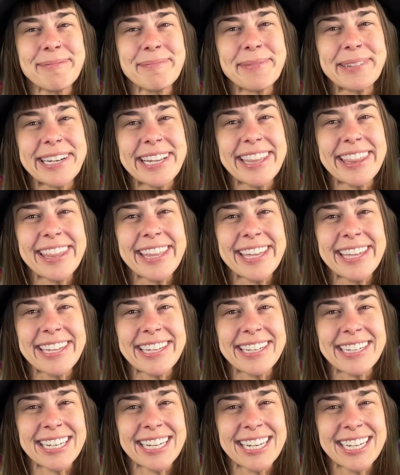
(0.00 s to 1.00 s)
Breathe
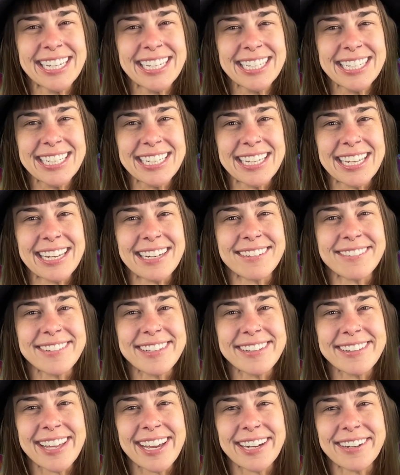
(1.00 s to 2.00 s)
in and
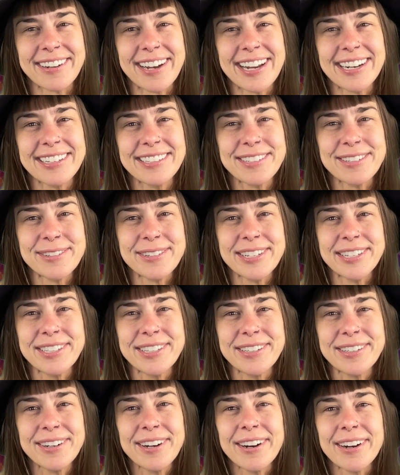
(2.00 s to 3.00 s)
feel that gratitude in
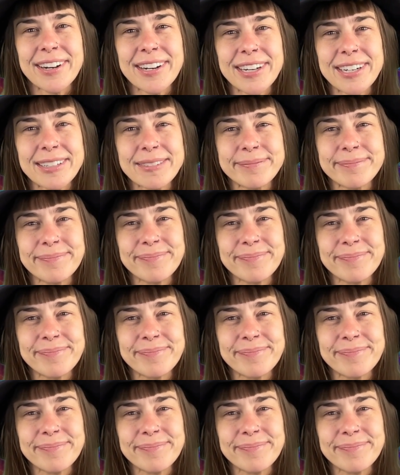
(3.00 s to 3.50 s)
your heart.